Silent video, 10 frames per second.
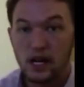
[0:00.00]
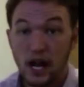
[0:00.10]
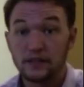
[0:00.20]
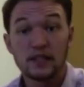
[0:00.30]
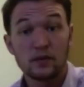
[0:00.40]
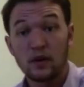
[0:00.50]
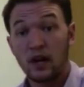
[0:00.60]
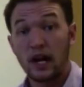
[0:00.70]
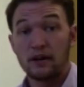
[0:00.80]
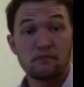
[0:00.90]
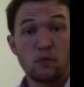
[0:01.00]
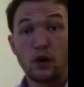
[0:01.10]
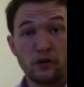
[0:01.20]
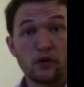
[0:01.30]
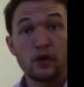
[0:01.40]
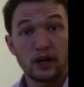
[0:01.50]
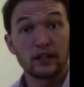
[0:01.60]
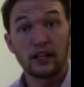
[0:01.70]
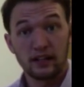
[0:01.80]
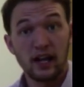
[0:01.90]
And this one I went over
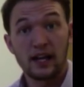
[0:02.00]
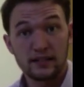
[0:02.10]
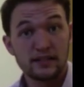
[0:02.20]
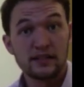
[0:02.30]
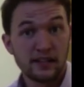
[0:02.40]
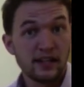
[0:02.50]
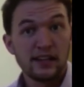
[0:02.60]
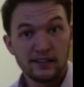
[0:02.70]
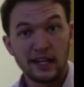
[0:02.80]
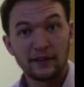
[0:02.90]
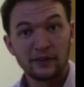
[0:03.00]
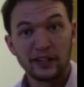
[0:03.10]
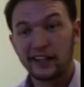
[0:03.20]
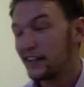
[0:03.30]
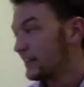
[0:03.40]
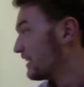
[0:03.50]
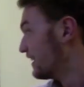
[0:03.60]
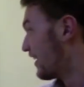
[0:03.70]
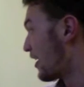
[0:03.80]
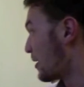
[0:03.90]
correctly in class, thankfully,
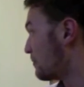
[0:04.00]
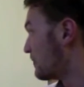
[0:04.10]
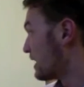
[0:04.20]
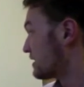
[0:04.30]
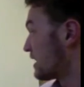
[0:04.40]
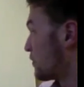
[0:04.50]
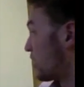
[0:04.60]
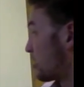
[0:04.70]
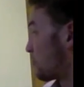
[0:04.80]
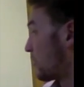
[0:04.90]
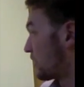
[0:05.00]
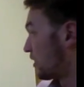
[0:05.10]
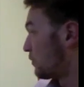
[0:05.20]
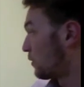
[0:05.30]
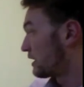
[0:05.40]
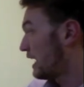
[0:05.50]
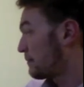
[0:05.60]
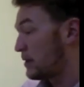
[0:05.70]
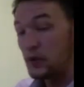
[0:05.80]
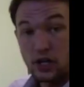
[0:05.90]
is that you end up with one
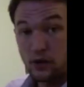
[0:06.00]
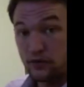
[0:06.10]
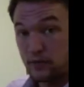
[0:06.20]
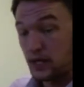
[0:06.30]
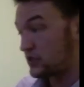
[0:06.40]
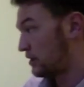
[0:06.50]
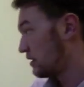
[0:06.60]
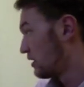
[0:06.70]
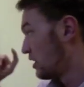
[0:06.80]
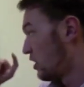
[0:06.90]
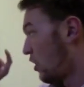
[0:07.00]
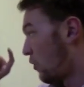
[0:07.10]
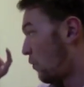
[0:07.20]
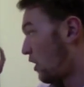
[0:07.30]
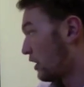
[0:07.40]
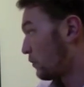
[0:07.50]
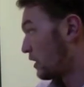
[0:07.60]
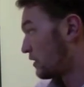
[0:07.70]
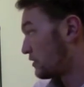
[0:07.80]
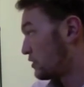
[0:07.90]
gamete with no information, one
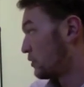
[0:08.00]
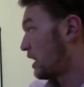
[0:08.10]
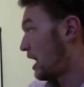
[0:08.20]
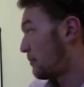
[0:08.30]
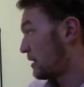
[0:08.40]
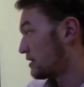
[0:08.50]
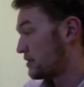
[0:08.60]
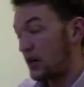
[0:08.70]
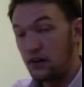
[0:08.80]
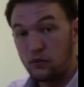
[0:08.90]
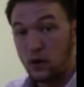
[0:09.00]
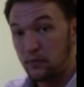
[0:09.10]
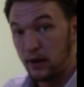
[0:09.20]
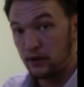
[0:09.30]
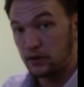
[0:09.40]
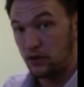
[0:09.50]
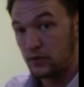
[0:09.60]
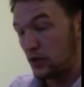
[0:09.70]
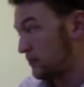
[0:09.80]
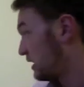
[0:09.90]
with two copies of one parent's
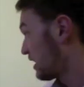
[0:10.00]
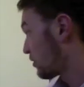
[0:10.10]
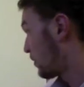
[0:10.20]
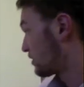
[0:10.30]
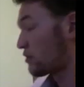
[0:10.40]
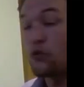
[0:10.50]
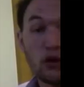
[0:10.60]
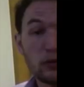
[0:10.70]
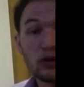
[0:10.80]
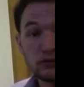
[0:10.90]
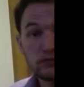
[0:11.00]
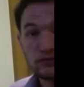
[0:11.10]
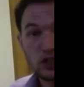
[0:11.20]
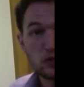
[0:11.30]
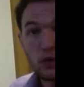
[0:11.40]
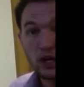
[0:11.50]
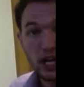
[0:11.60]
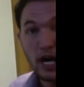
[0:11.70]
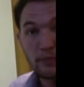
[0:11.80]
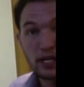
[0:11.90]
chromosome, and the other ones are normal, just one
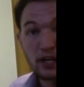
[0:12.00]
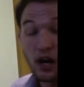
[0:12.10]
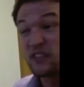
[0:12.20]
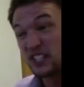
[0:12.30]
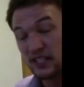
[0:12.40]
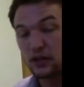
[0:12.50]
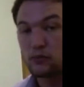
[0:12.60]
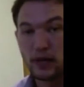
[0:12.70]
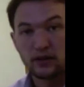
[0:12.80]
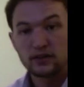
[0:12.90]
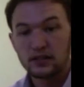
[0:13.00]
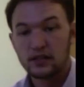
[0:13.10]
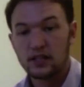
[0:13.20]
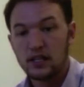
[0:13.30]
copy of a single parent's